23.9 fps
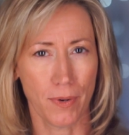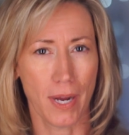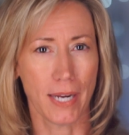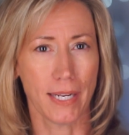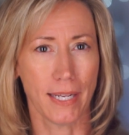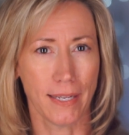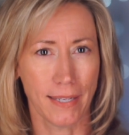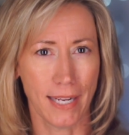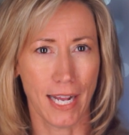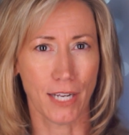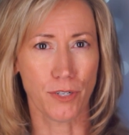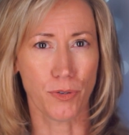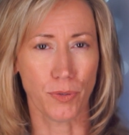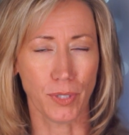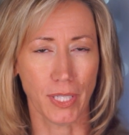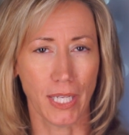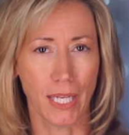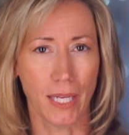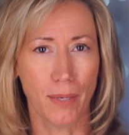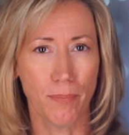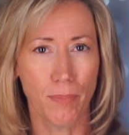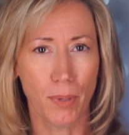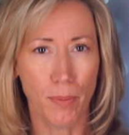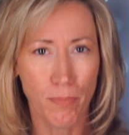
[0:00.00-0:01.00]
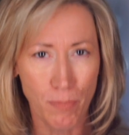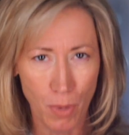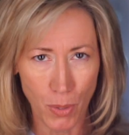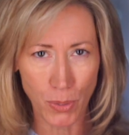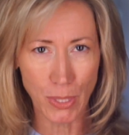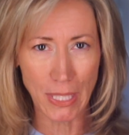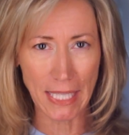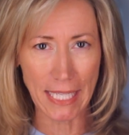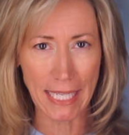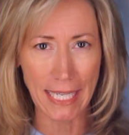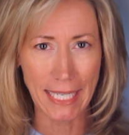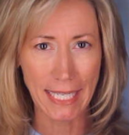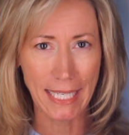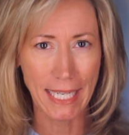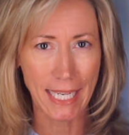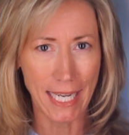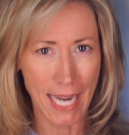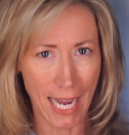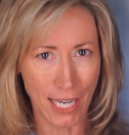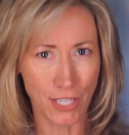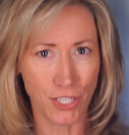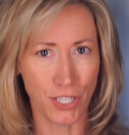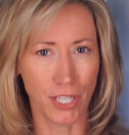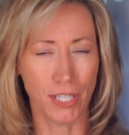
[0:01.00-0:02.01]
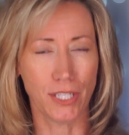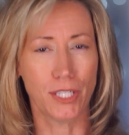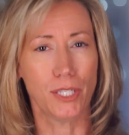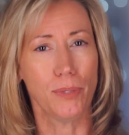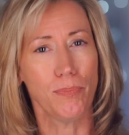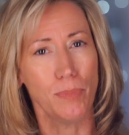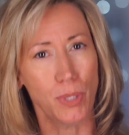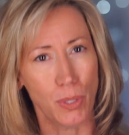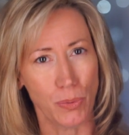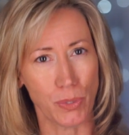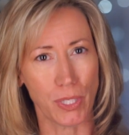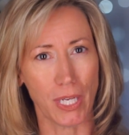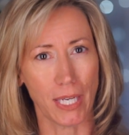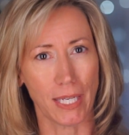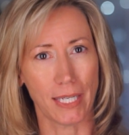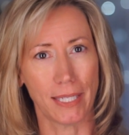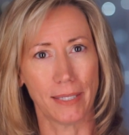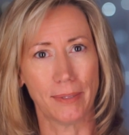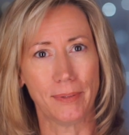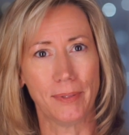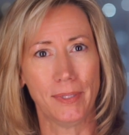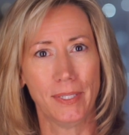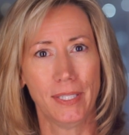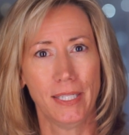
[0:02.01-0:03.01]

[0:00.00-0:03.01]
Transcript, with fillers: writing, naturally, but mostly in connection to music.